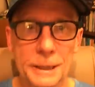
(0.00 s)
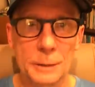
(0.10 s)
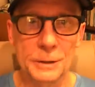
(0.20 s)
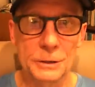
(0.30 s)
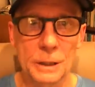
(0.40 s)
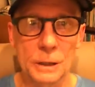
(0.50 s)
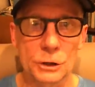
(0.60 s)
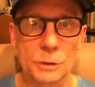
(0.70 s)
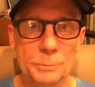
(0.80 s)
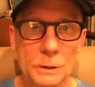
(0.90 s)
keep in
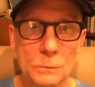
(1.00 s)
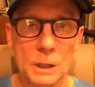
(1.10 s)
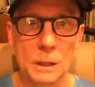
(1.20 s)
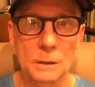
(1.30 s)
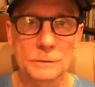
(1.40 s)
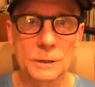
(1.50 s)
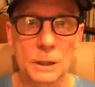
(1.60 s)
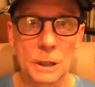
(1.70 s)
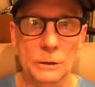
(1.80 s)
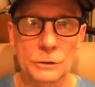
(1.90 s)
touch. Be well, take care of